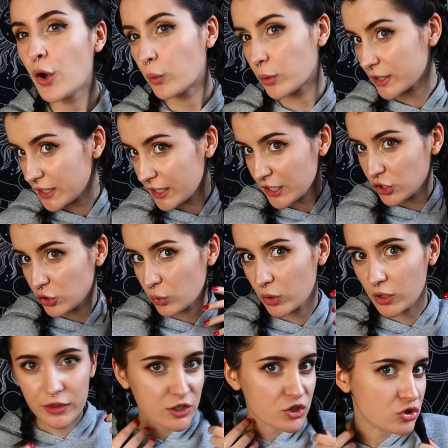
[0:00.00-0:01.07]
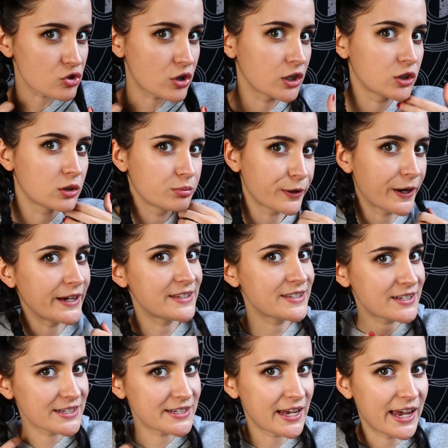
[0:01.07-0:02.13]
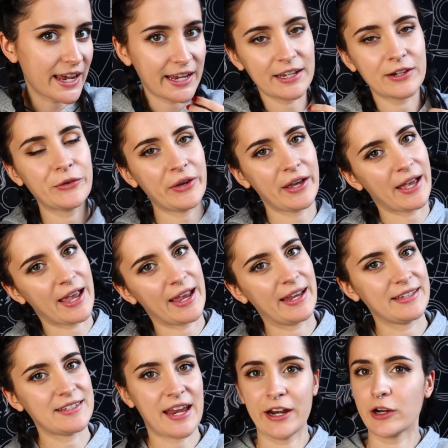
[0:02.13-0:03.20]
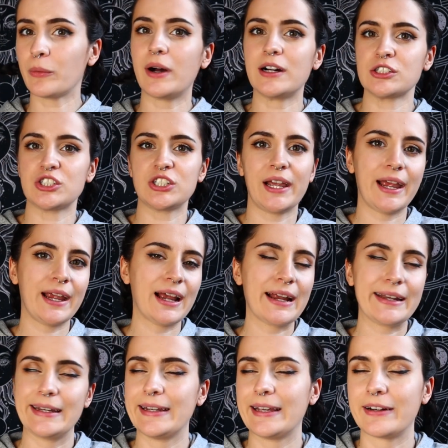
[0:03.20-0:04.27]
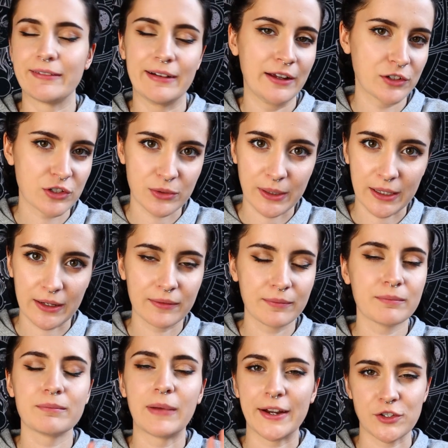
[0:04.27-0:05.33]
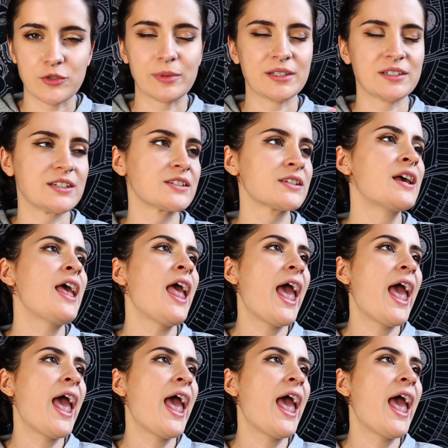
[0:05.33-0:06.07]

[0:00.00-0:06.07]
We're gonna ignore the struggle braids today, okay? It's hair wash day. I didn't get around to it. Mind your business.